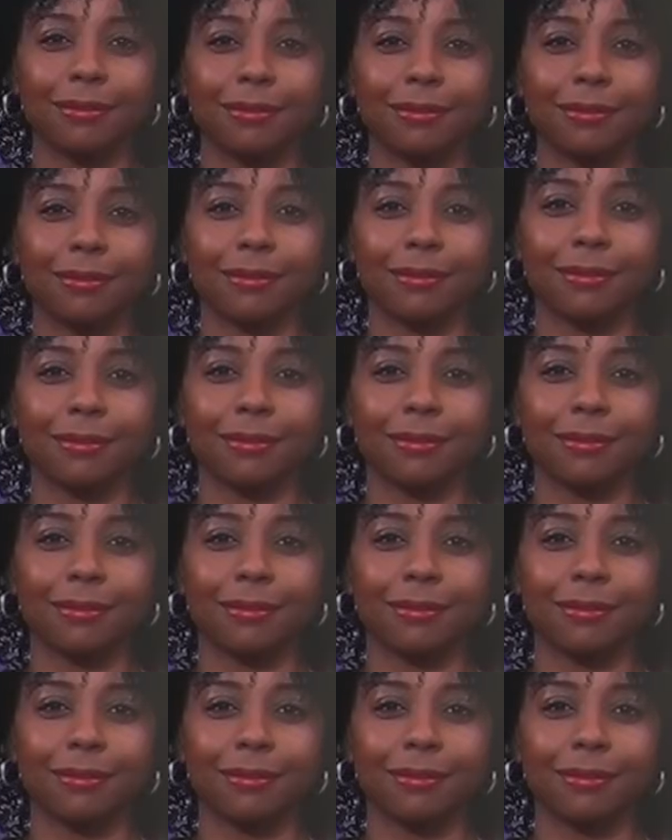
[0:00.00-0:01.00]

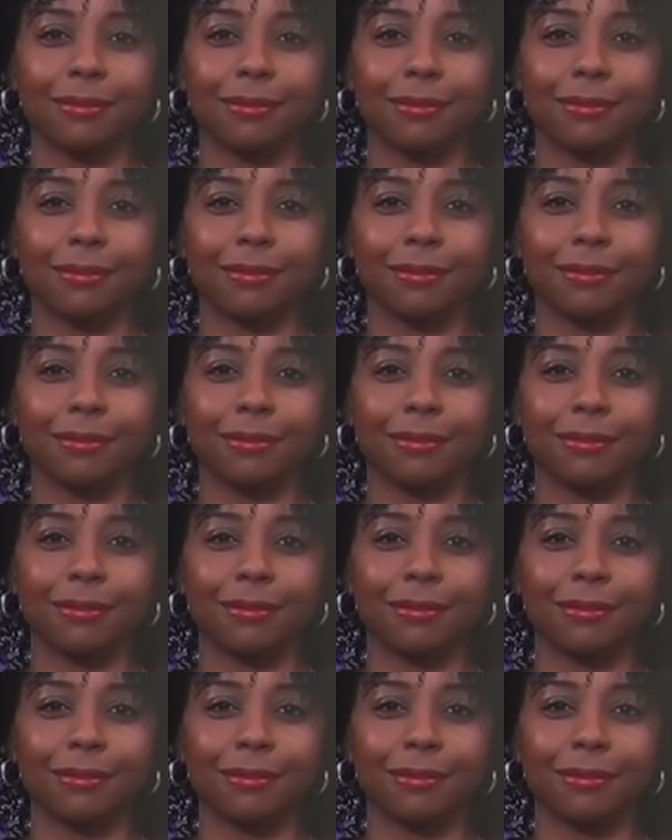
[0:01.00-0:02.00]

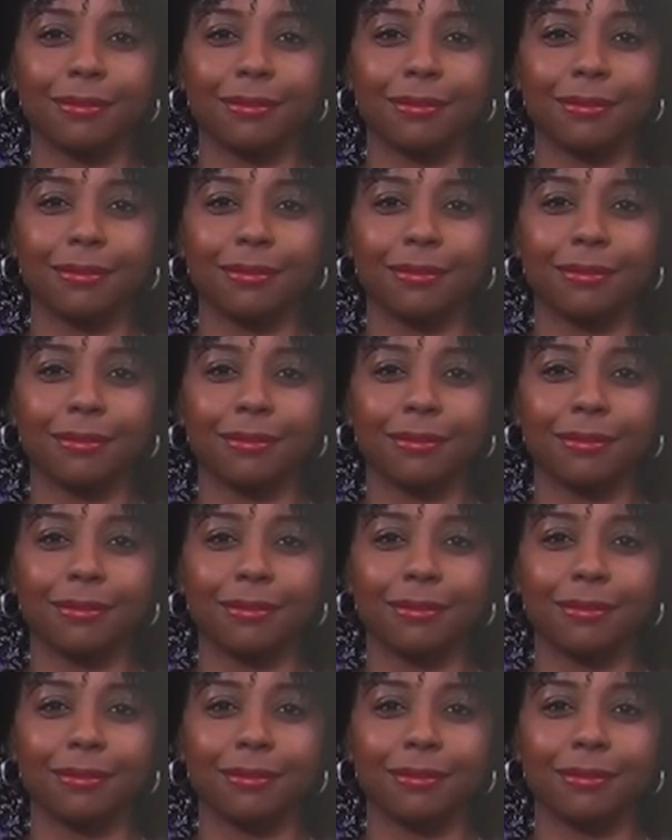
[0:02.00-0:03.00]

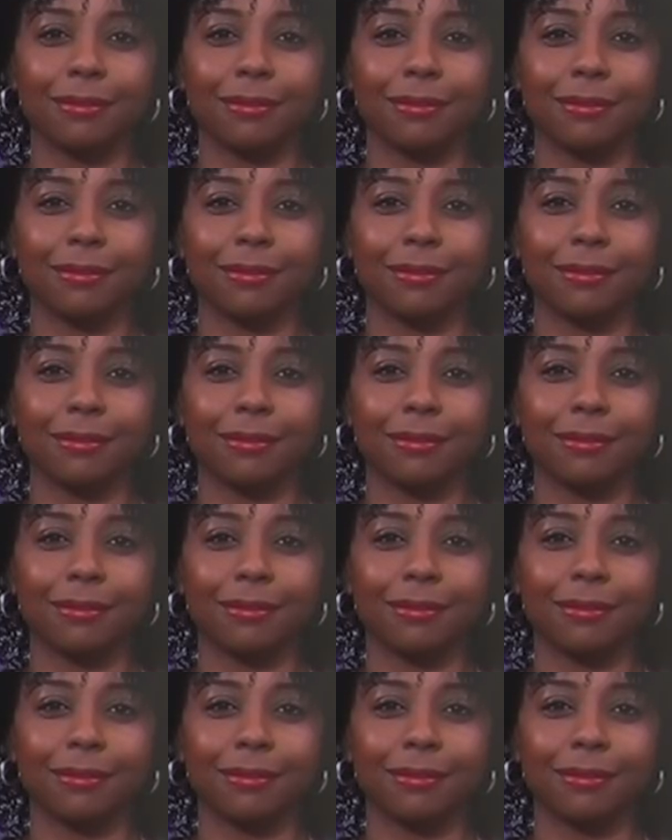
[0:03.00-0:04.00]

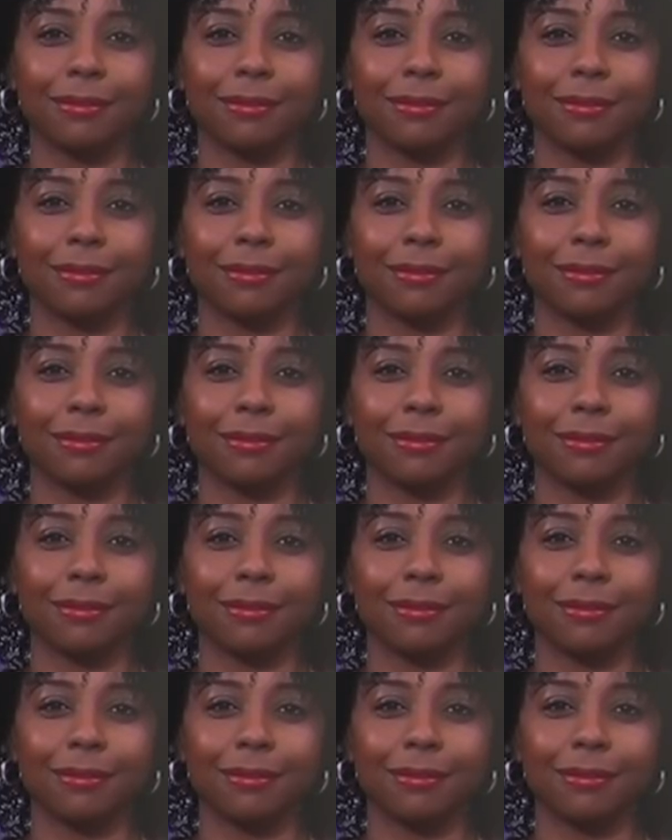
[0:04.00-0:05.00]

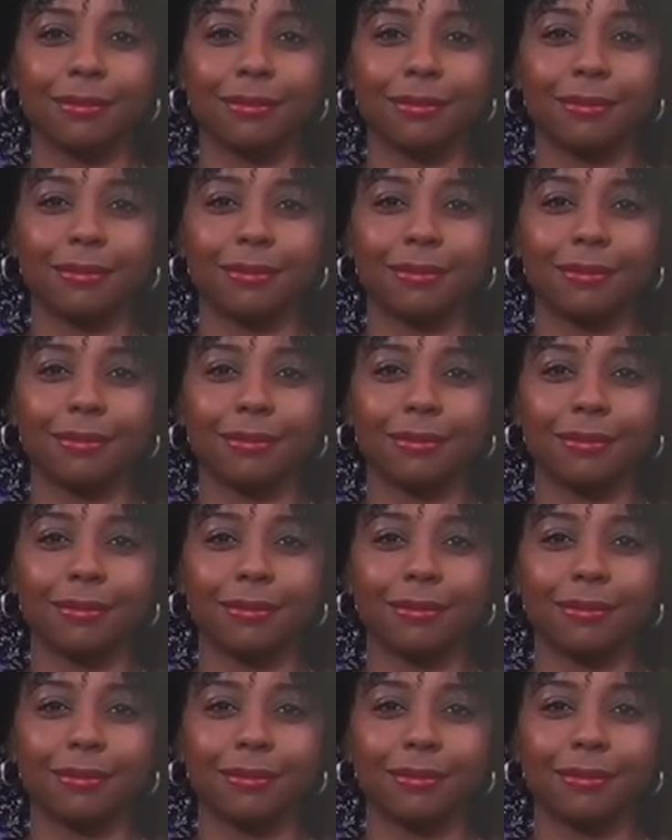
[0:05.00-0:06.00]

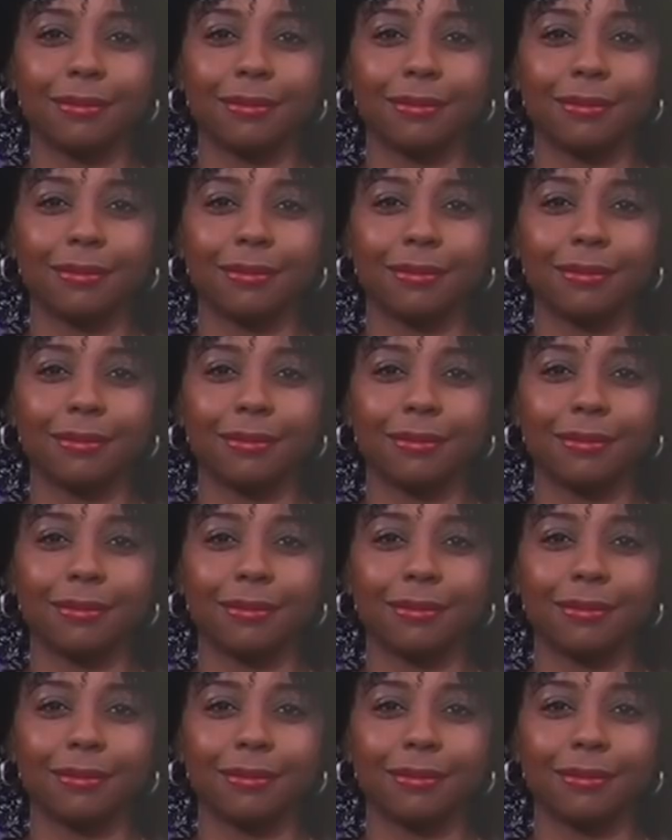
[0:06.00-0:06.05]
(silent)